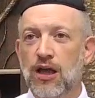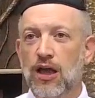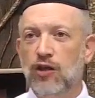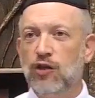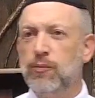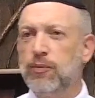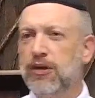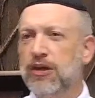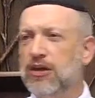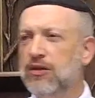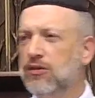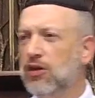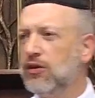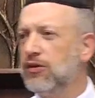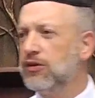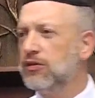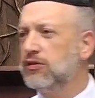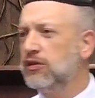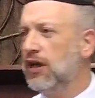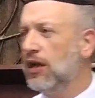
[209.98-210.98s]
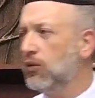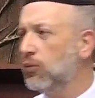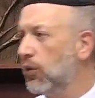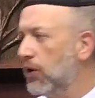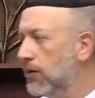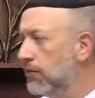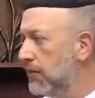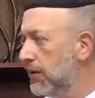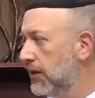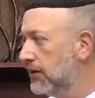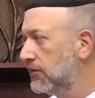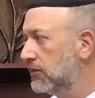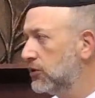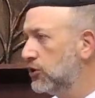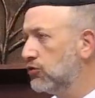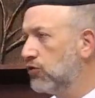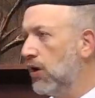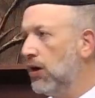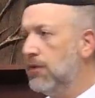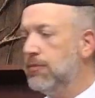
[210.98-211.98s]
And you begin to understand what it means to
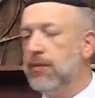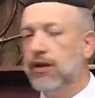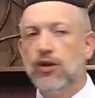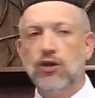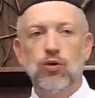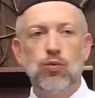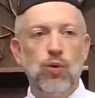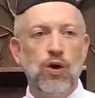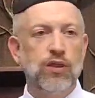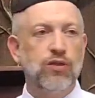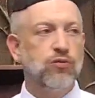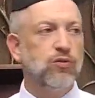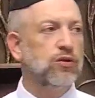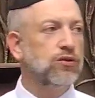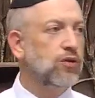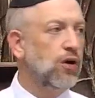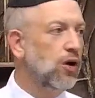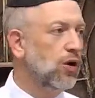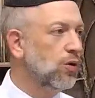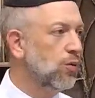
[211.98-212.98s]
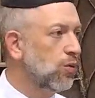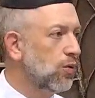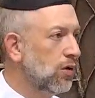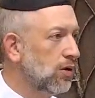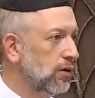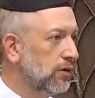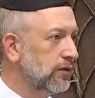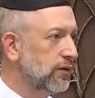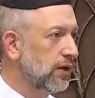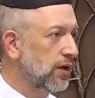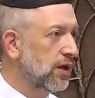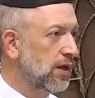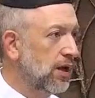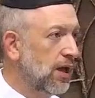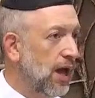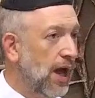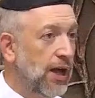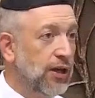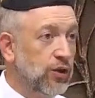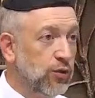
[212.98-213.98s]
try to make your way through a dark world.
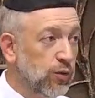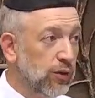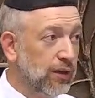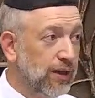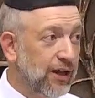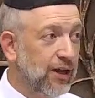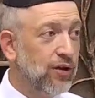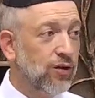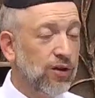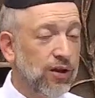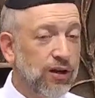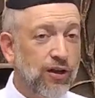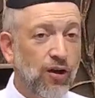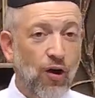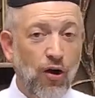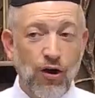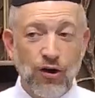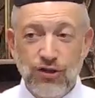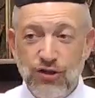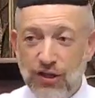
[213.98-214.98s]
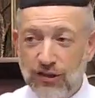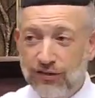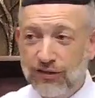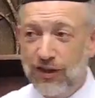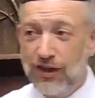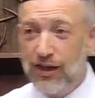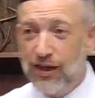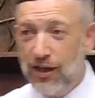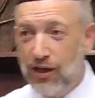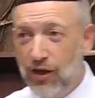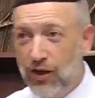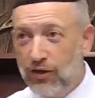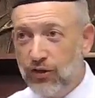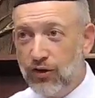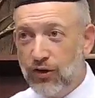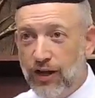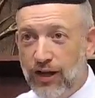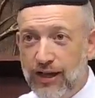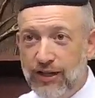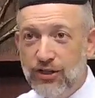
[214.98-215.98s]
And you literally are
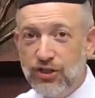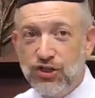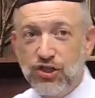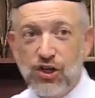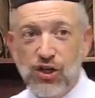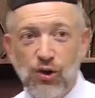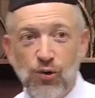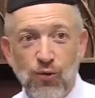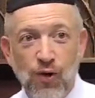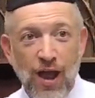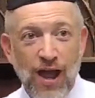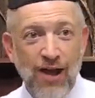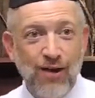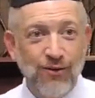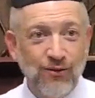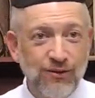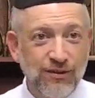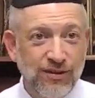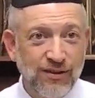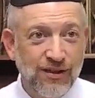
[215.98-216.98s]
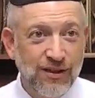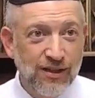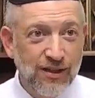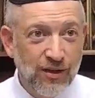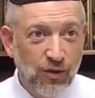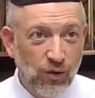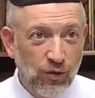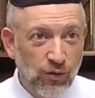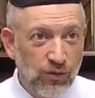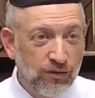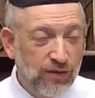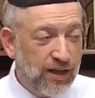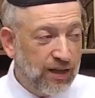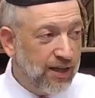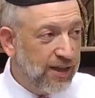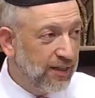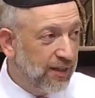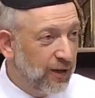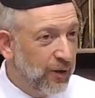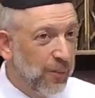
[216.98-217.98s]
you're inching around,
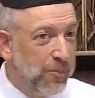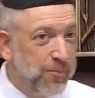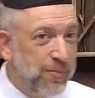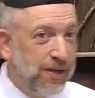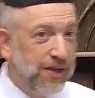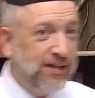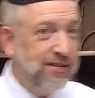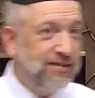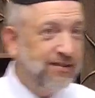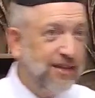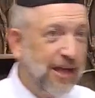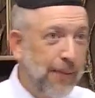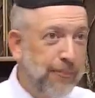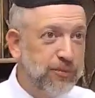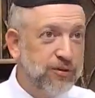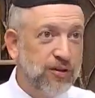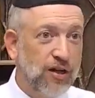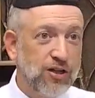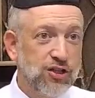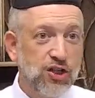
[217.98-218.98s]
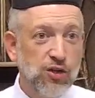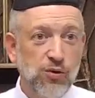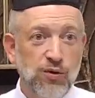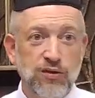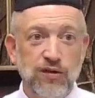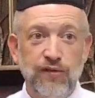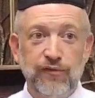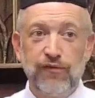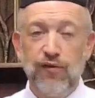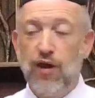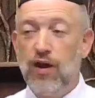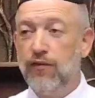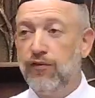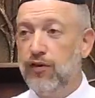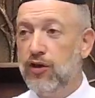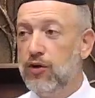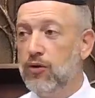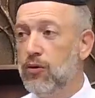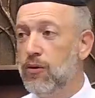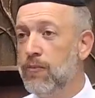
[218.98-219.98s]
taking little mini steps, touching what's in front of
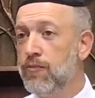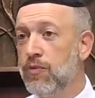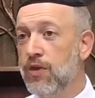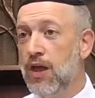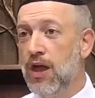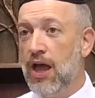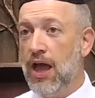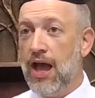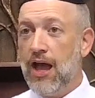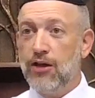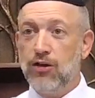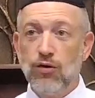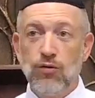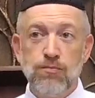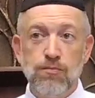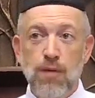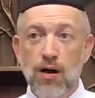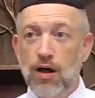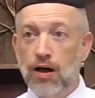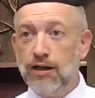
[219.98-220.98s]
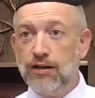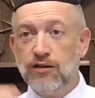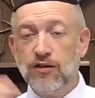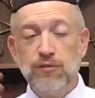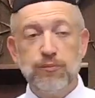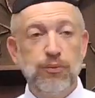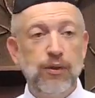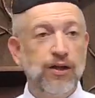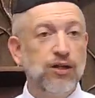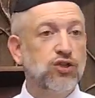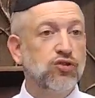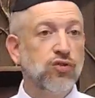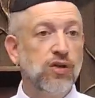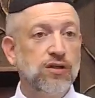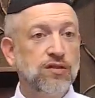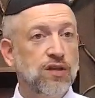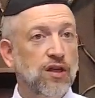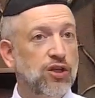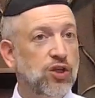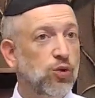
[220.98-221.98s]
you, and your mind is playing
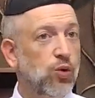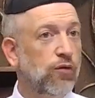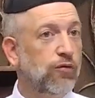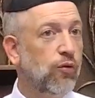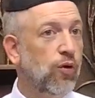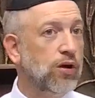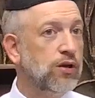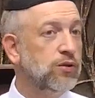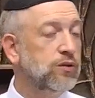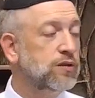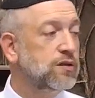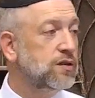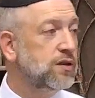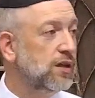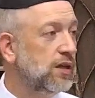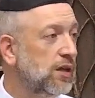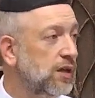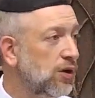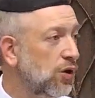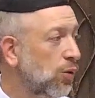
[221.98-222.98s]
tricks on you of what you see